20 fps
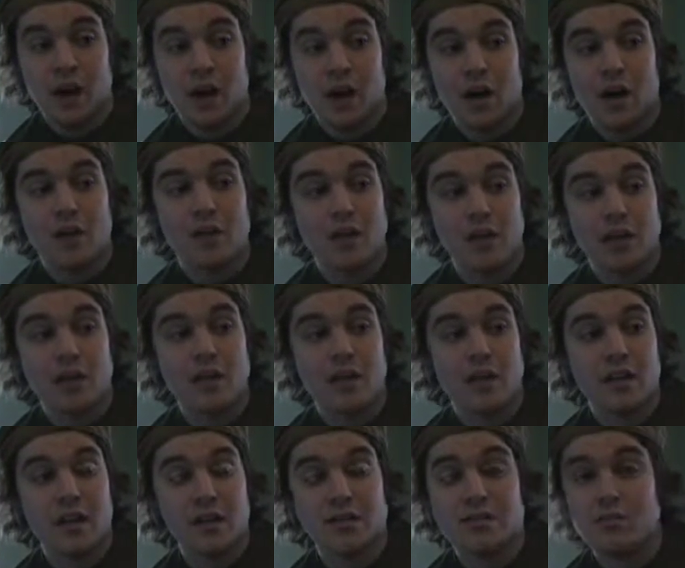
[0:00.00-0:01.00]
or at the end of the
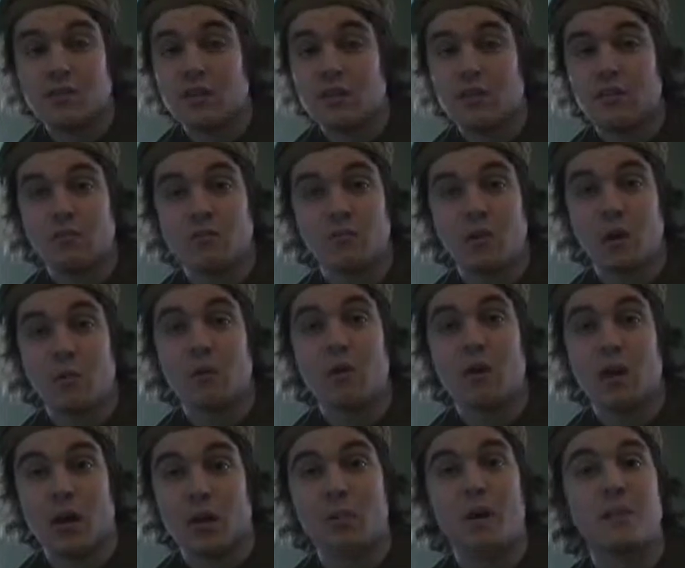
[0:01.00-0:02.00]
next one, I'm
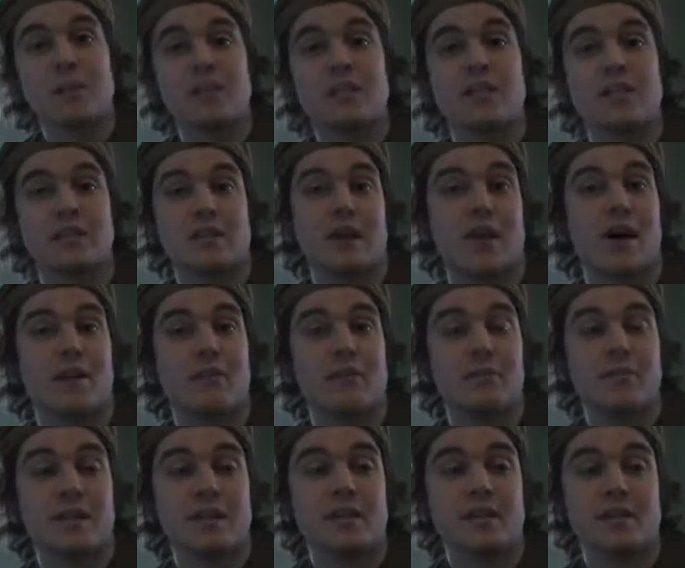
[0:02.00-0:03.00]
gonna be ticked off
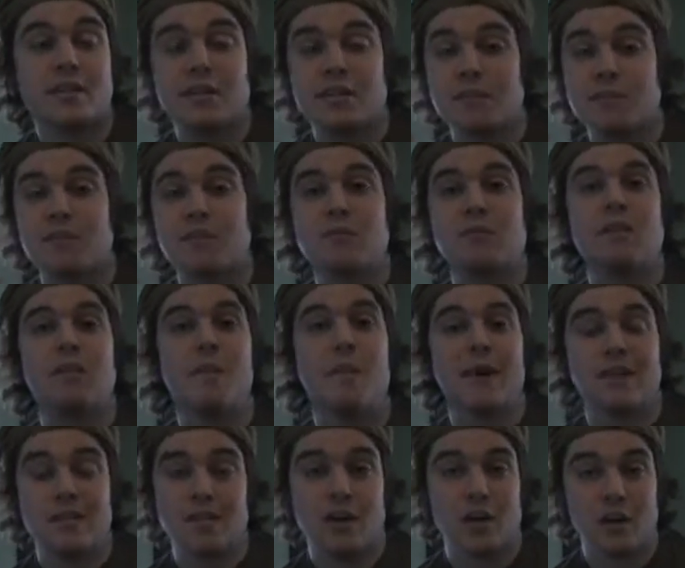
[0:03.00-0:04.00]
because he's supposed to be the
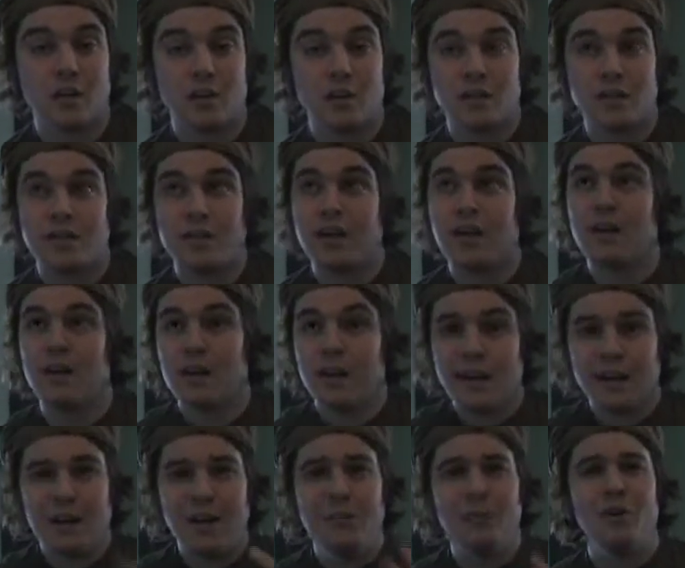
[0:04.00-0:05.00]
best archer in Dale.
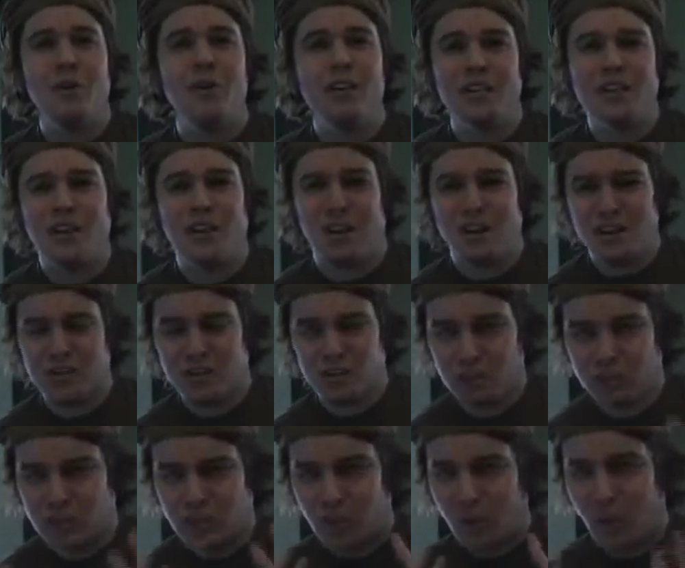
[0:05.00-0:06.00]
Like, and I'm really into
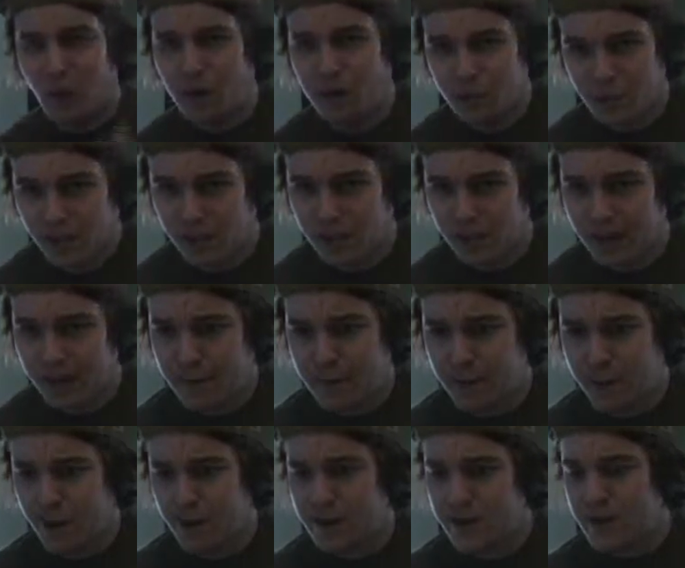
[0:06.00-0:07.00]
archers, and I wanted to really like
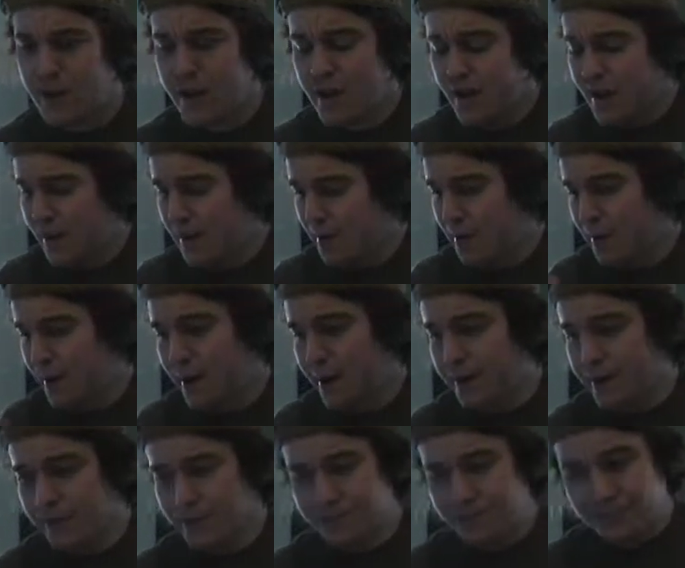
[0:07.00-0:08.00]
Bard,
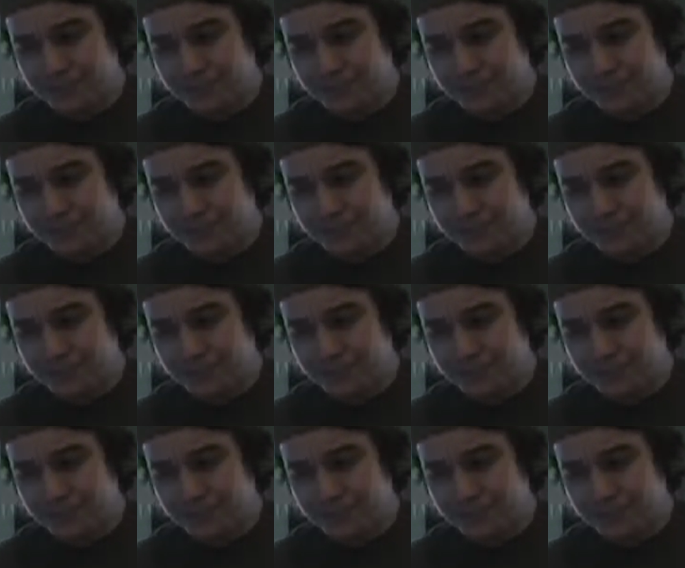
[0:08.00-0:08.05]
but